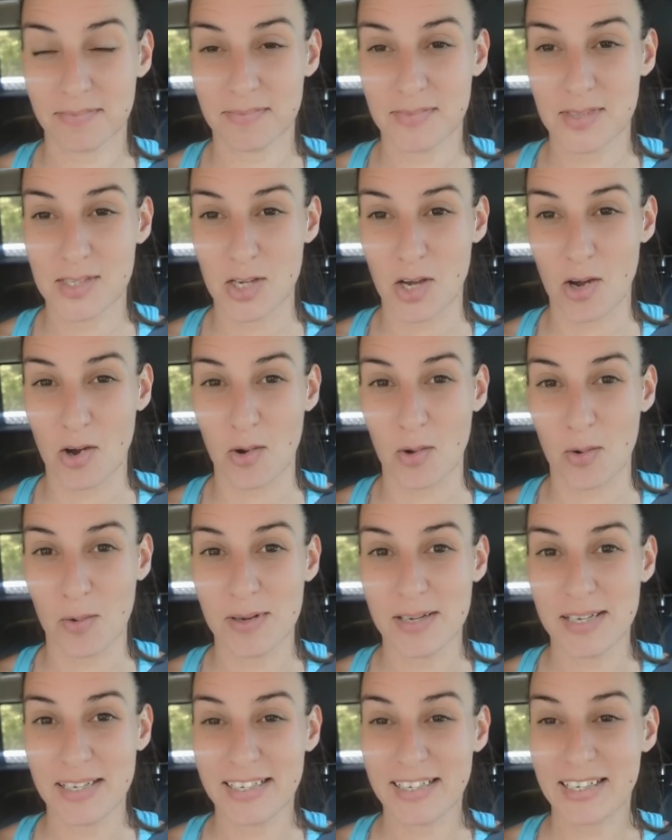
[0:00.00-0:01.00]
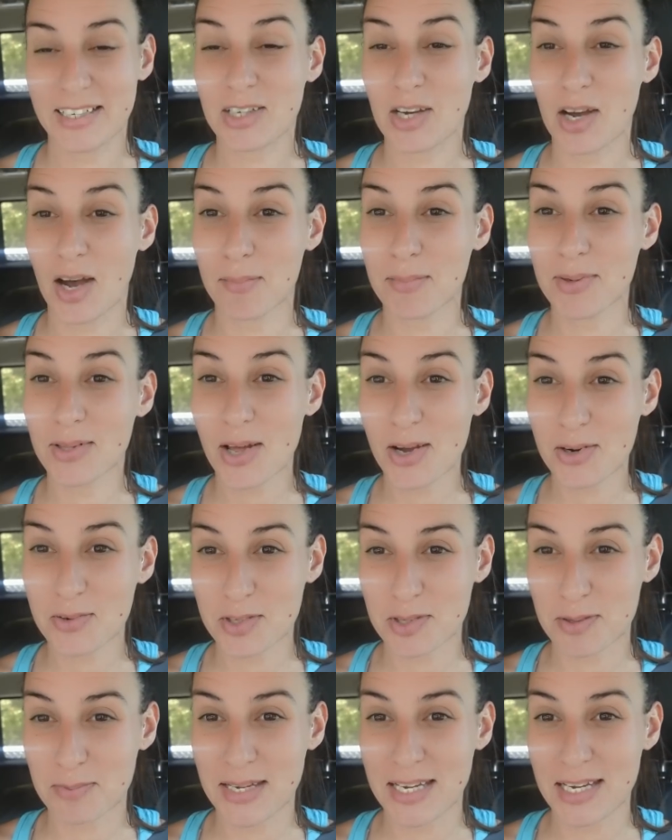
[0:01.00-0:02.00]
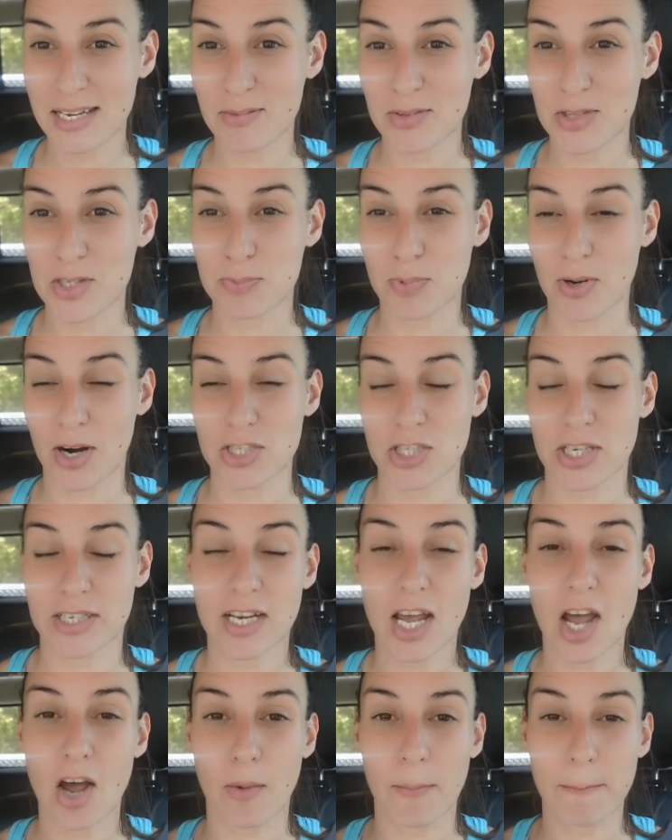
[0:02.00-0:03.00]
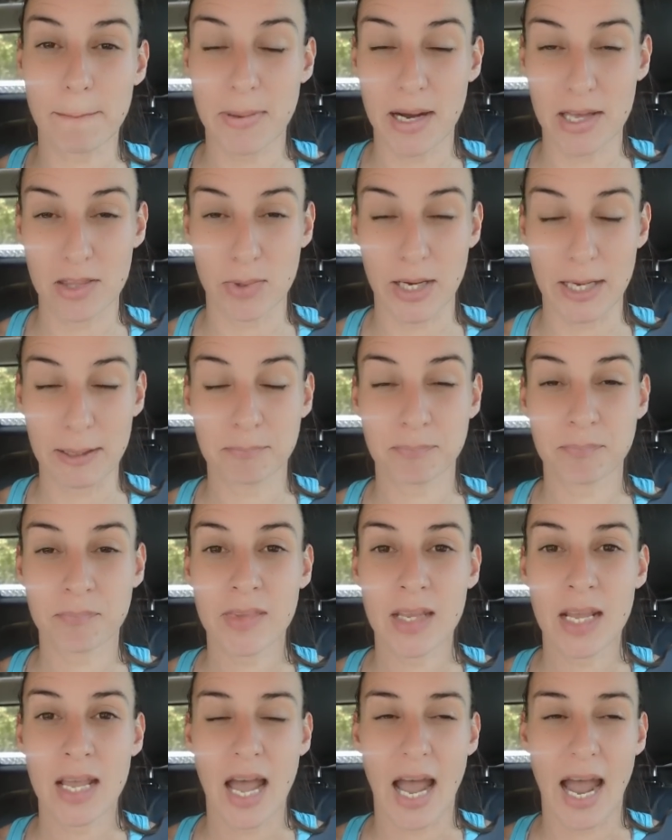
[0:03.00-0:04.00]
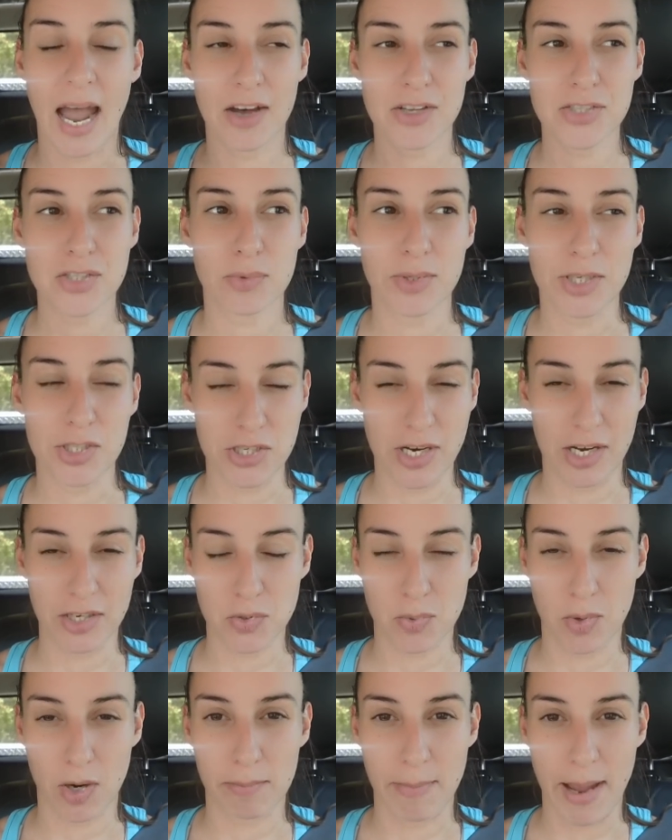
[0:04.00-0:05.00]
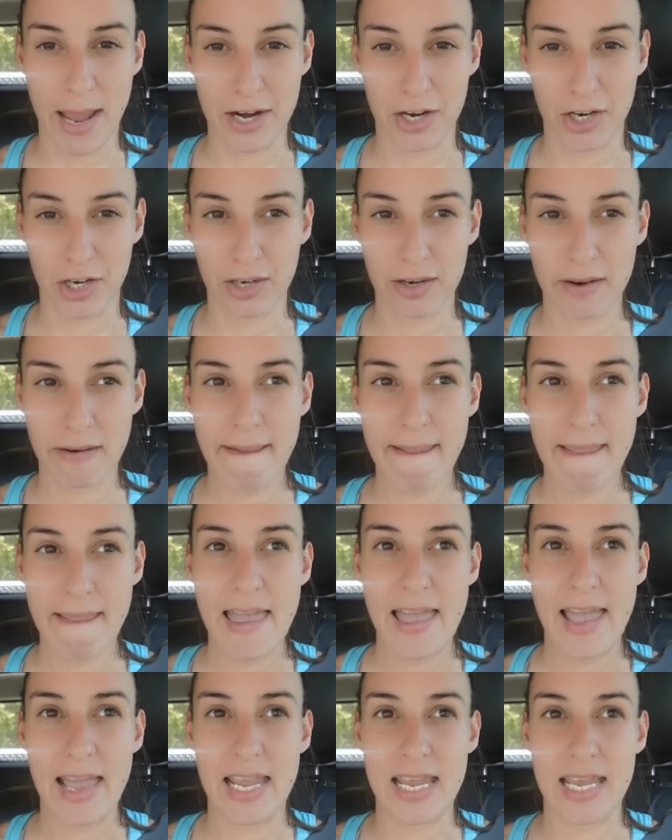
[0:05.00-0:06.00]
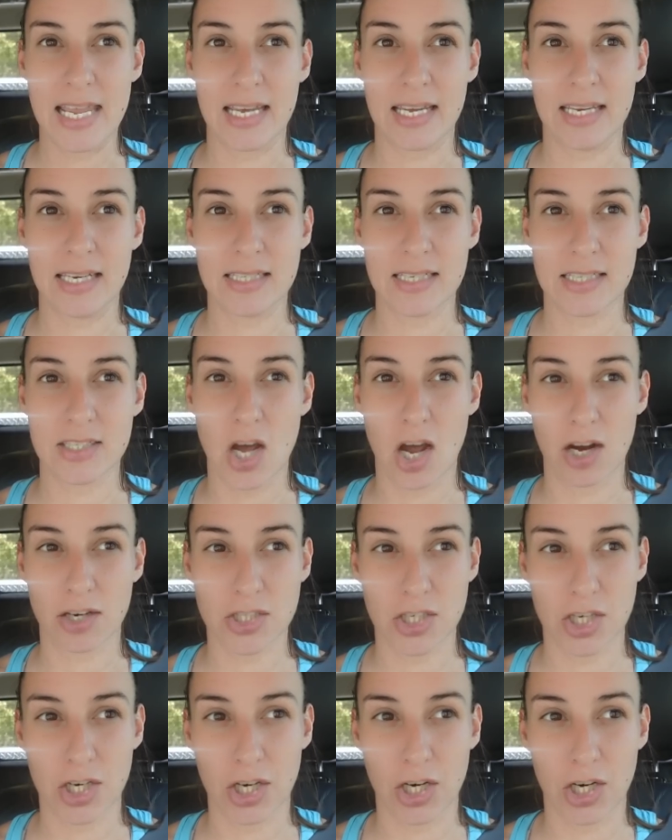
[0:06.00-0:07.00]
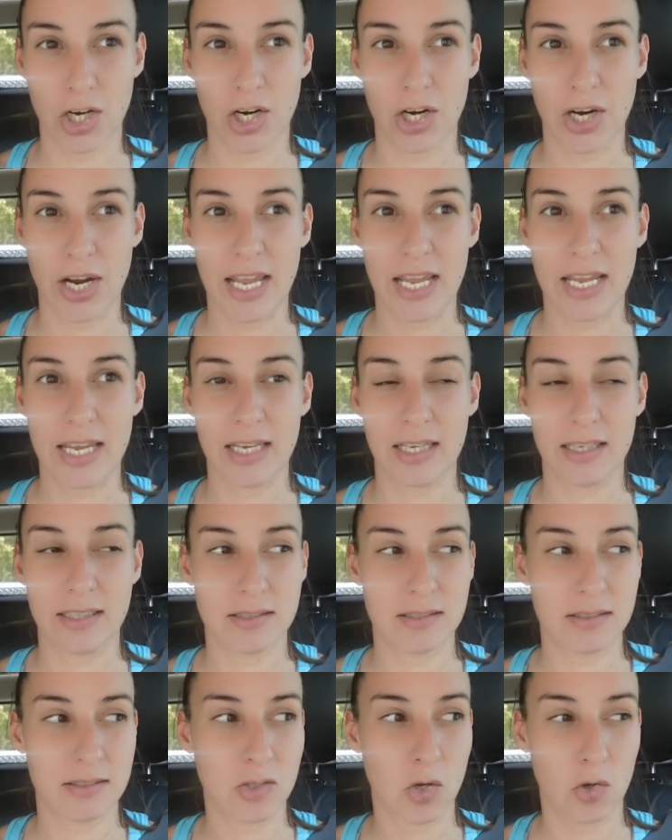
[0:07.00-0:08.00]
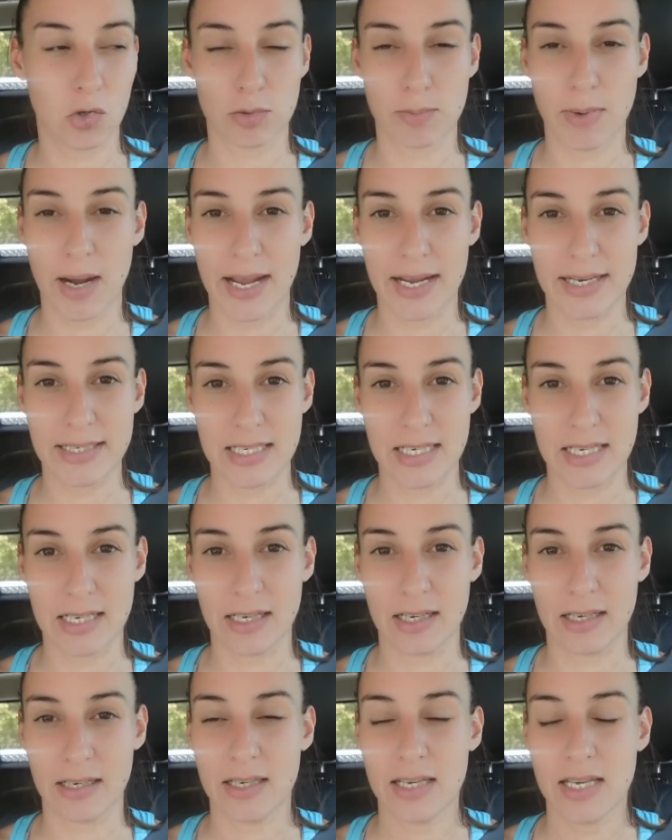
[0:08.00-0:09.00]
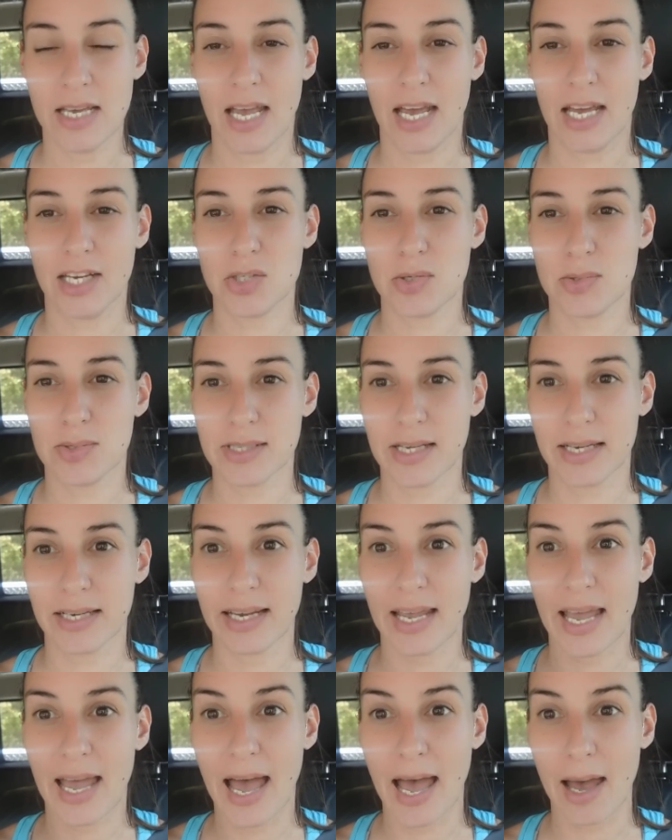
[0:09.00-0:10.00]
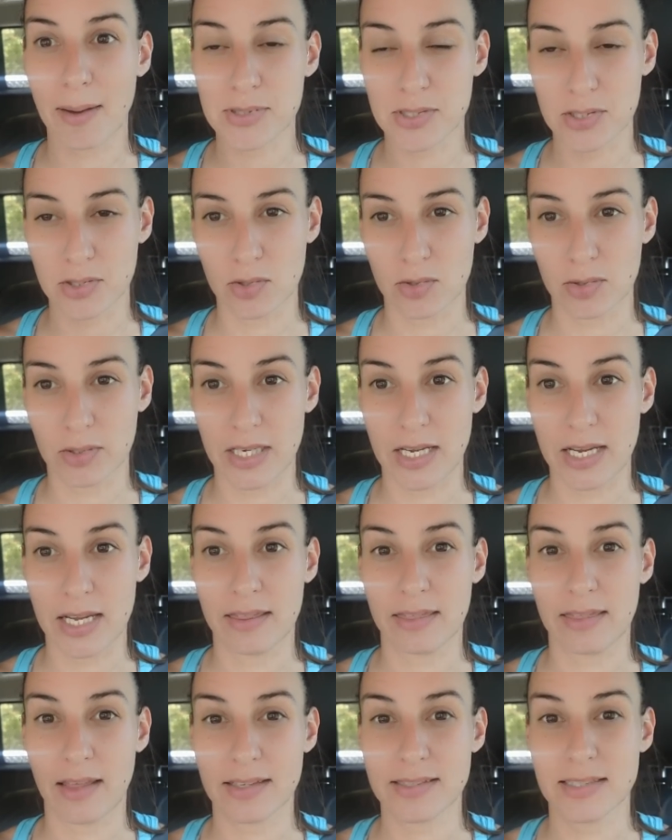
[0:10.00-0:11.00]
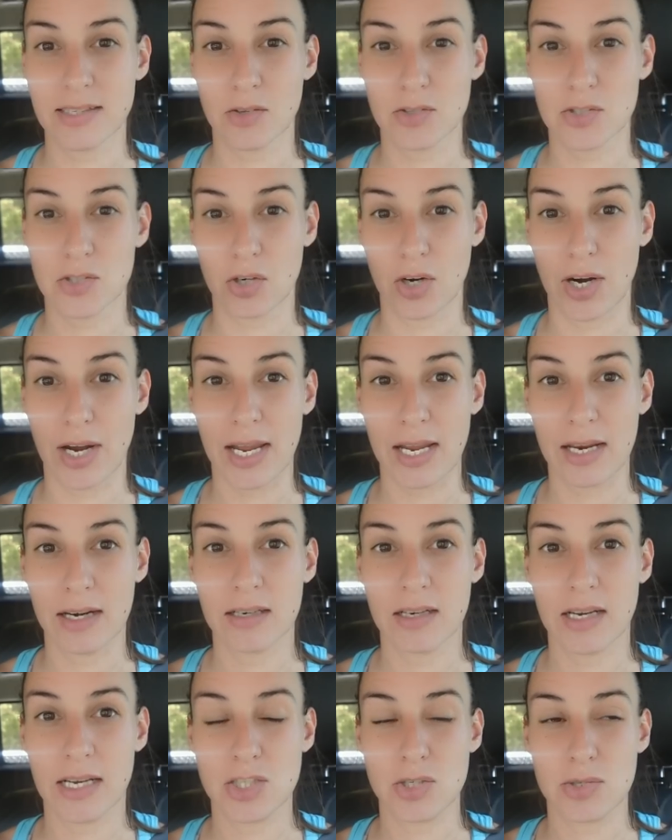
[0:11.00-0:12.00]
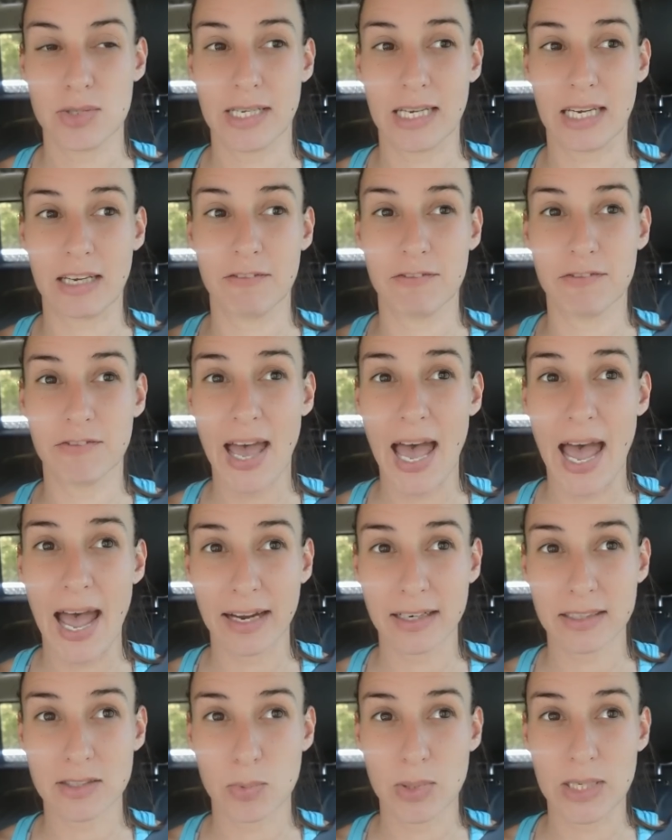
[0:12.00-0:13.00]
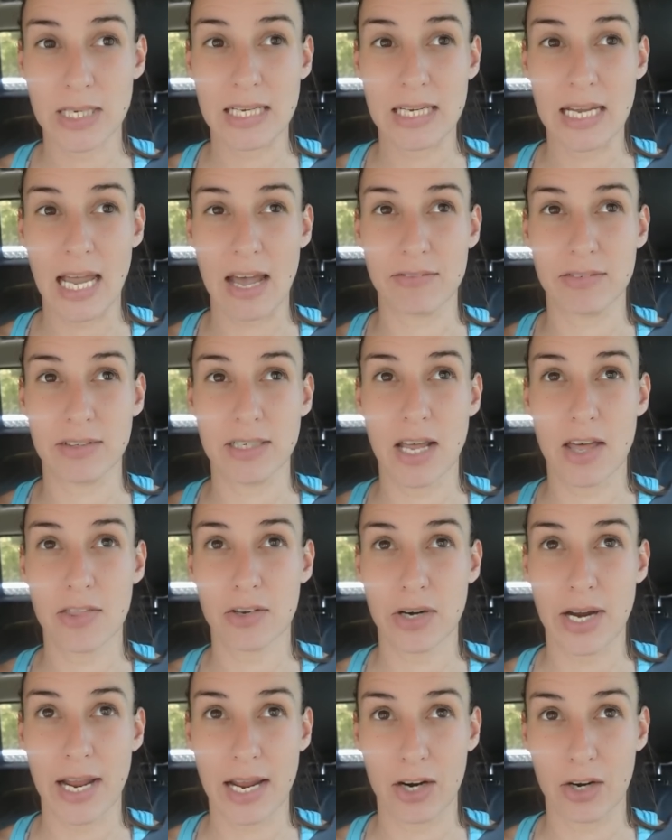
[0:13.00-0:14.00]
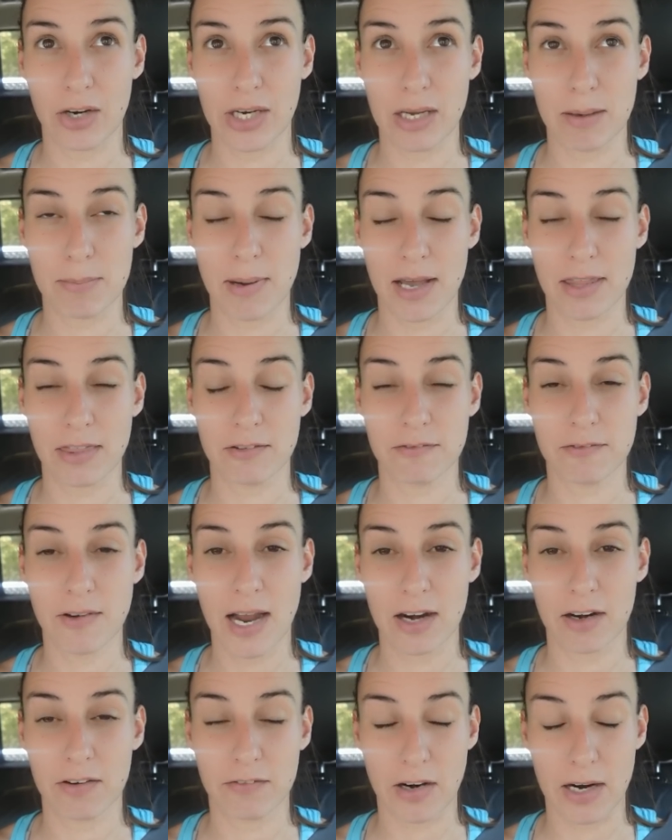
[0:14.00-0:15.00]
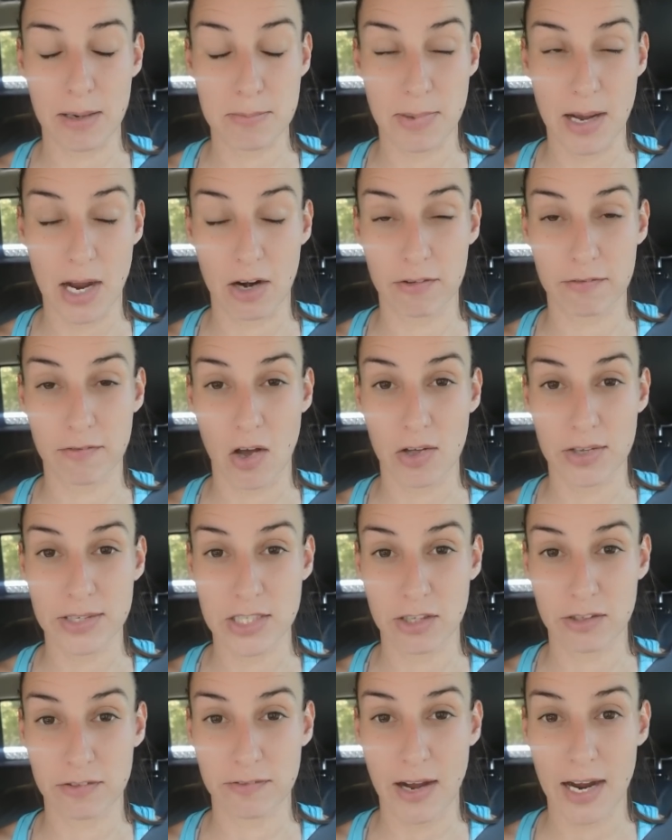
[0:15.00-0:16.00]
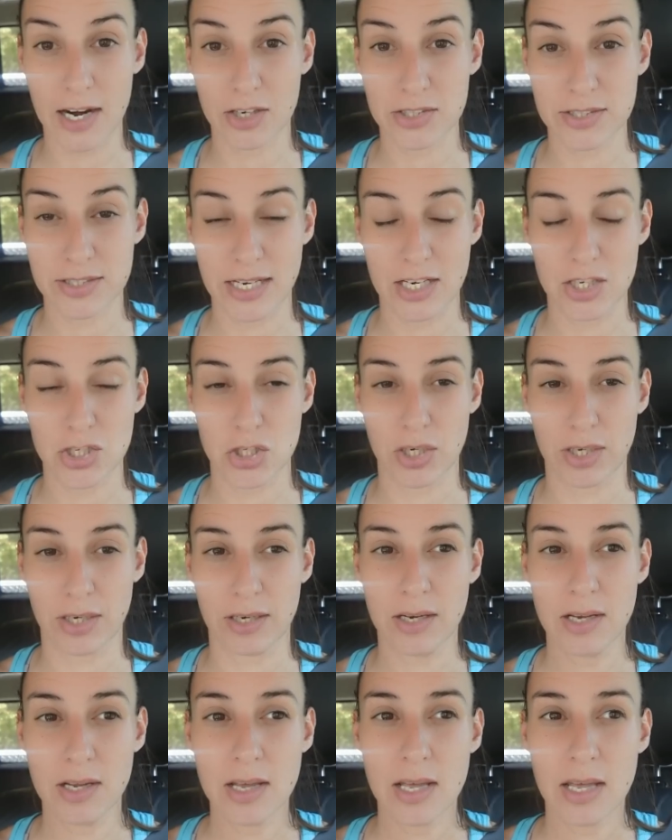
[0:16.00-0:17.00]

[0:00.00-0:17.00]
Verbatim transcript: So come along with me with this project. Oh, by the way, I also reached out to our mayor and I talked to her and told her my idea and she was like, absolutely, that sounds great. And she was like, in fact, we have another area by the fire, by our volunteer fire station